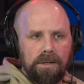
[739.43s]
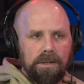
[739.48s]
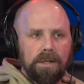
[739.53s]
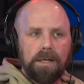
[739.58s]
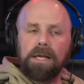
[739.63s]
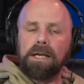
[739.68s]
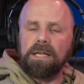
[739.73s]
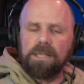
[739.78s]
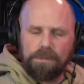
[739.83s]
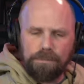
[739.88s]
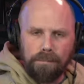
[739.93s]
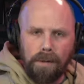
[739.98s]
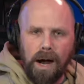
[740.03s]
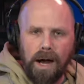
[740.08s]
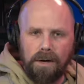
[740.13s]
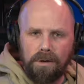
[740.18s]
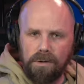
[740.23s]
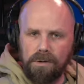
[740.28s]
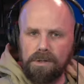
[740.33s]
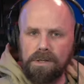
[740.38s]
is
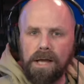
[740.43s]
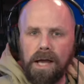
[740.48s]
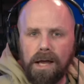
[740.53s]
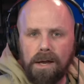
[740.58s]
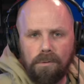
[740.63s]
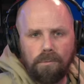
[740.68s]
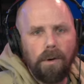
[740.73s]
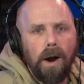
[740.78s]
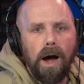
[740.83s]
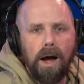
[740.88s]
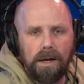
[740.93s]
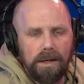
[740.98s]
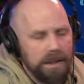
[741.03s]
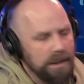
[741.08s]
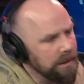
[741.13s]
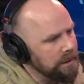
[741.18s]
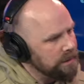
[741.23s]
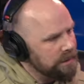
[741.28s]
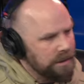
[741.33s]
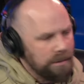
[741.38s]
modern day Rock.
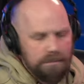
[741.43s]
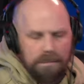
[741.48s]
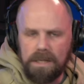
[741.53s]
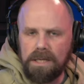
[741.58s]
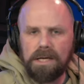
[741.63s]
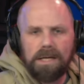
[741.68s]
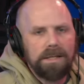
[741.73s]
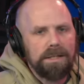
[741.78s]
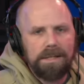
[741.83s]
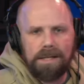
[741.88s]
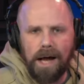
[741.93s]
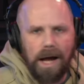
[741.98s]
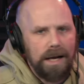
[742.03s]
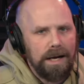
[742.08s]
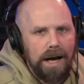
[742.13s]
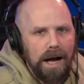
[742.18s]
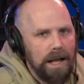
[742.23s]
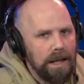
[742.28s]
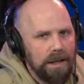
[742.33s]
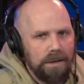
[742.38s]
To me, it's not
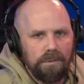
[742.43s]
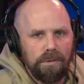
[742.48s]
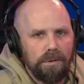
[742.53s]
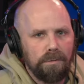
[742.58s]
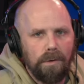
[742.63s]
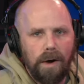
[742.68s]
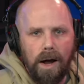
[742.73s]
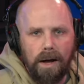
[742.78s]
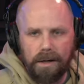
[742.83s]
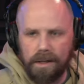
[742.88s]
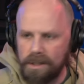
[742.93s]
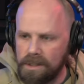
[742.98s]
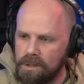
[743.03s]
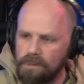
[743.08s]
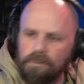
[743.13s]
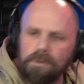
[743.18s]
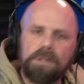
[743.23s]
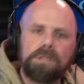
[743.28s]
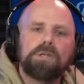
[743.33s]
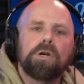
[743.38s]
Hollywood Rock. It's a
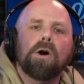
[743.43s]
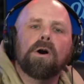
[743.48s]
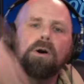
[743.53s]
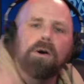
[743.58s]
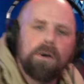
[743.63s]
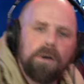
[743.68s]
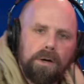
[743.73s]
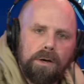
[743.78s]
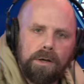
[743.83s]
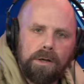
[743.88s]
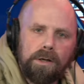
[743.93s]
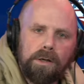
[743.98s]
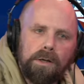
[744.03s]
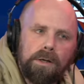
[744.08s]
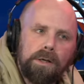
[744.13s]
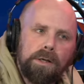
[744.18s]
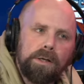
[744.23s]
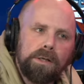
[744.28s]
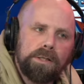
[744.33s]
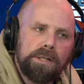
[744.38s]
return
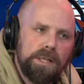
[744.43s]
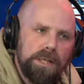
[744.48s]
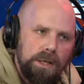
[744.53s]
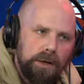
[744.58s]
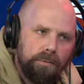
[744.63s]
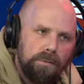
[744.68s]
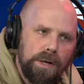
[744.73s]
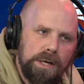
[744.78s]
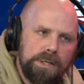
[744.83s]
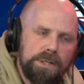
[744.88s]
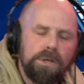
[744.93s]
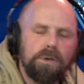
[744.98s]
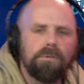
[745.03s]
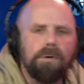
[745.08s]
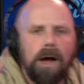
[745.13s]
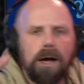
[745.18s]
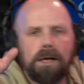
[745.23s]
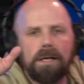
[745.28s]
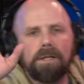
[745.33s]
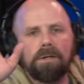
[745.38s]
to the original
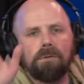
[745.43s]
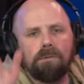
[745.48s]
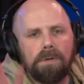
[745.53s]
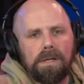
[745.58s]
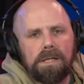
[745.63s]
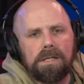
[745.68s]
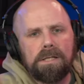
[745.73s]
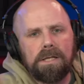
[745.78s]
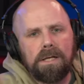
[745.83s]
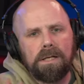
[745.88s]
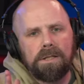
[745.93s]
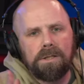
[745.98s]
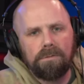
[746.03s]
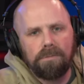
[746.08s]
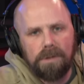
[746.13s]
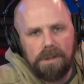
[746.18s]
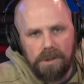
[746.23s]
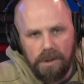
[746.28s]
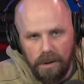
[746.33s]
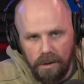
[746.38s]
Rock. And the reason it's a
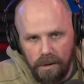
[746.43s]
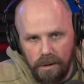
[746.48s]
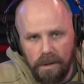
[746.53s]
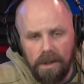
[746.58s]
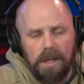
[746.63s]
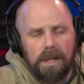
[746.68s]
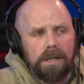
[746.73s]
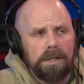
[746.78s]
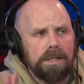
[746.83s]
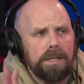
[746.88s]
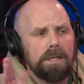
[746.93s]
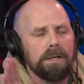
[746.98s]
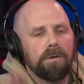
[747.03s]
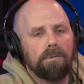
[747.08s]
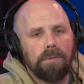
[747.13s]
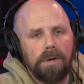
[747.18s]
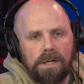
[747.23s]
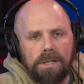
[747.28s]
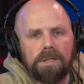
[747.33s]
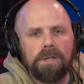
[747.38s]
return to the
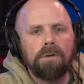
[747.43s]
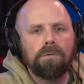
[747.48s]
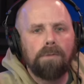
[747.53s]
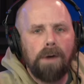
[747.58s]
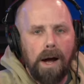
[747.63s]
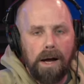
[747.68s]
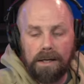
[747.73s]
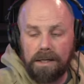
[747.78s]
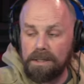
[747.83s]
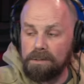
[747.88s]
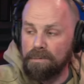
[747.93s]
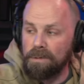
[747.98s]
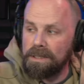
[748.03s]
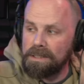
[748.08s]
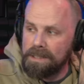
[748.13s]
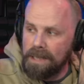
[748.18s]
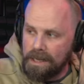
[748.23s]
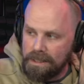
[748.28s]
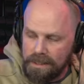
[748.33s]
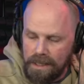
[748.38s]
original Rock is
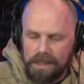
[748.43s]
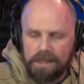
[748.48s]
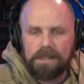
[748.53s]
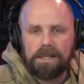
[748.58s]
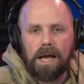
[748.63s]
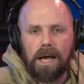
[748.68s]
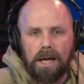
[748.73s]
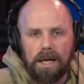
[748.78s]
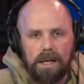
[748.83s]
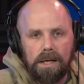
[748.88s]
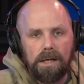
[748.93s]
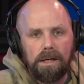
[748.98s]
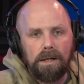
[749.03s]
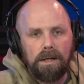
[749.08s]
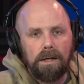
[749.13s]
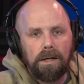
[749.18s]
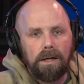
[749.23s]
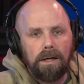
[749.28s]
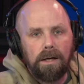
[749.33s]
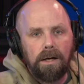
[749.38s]
because, as I said
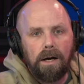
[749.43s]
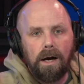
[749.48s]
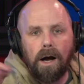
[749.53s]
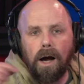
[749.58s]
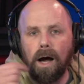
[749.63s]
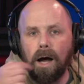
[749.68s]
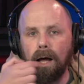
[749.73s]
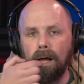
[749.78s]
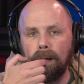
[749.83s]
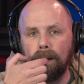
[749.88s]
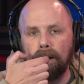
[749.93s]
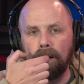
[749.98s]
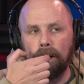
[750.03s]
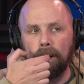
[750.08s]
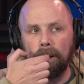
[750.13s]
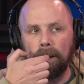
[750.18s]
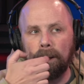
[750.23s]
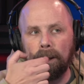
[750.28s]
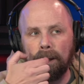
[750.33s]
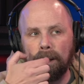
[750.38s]
on
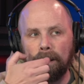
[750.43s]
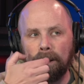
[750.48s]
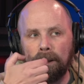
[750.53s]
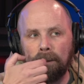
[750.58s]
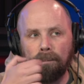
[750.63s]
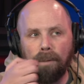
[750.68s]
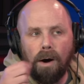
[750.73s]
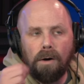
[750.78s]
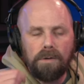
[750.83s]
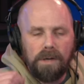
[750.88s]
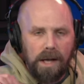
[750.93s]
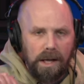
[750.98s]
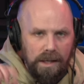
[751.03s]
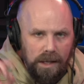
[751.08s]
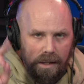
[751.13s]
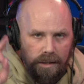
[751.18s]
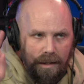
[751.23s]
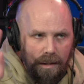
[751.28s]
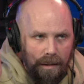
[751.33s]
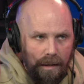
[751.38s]

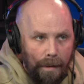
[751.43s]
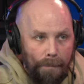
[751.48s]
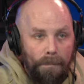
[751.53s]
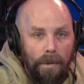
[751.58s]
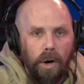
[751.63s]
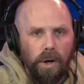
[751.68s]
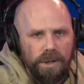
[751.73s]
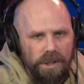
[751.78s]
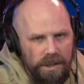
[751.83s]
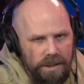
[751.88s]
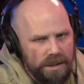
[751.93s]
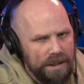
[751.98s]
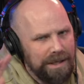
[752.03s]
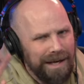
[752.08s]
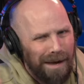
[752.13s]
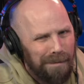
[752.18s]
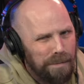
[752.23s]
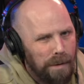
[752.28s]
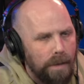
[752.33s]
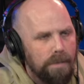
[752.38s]
the emergency
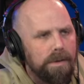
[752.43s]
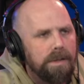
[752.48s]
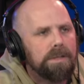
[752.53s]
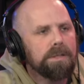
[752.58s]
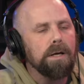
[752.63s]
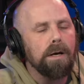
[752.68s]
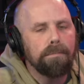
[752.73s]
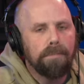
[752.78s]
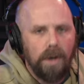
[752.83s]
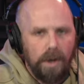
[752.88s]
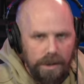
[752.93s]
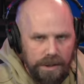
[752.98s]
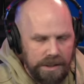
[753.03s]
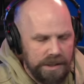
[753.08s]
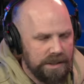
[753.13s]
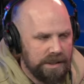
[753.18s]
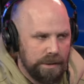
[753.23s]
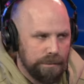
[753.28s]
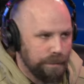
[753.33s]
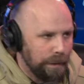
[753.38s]

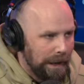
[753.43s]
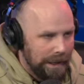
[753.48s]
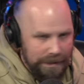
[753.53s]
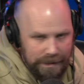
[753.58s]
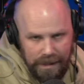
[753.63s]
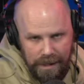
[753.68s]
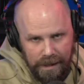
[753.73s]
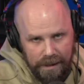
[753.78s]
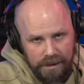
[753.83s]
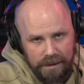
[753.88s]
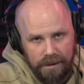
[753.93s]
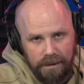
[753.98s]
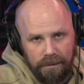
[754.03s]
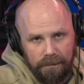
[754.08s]
podcast,